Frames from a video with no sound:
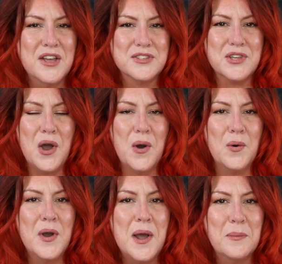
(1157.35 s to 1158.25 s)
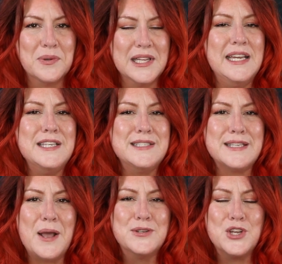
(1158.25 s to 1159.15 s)
So
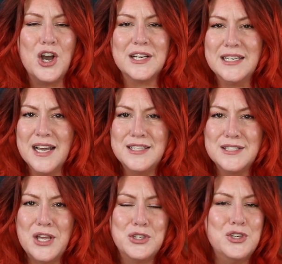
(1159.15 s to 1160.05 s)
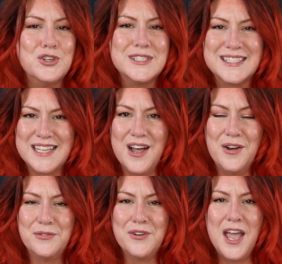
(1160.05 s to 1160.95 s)
please talk nice to
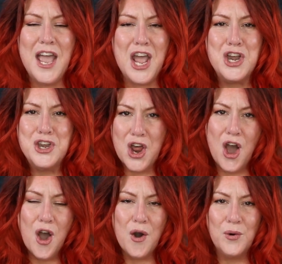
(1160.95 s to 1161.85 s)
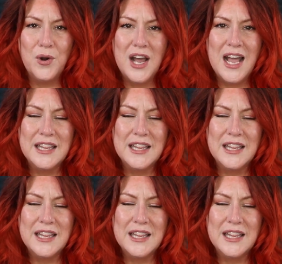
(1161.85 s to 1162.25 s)
yourself and know